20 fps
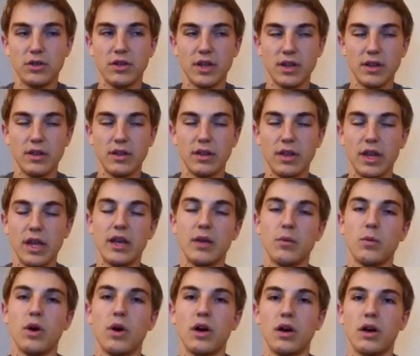then they can
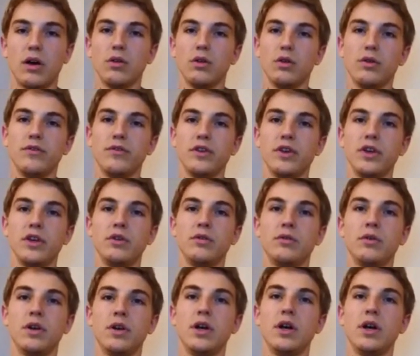walk all over you.